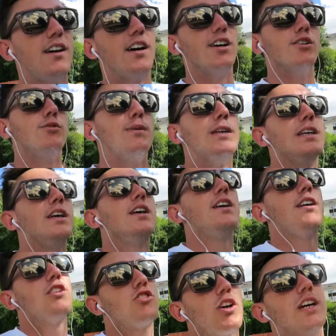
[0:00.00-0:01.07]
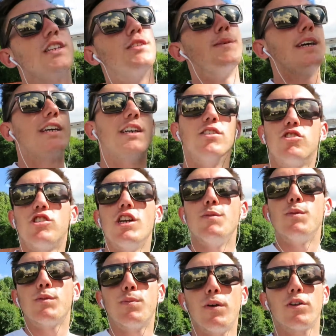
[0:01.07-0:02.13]
over trying to make it as
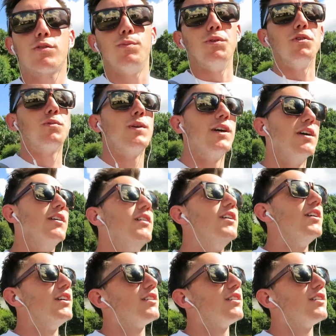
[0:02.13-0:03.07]
cheap as possible as well.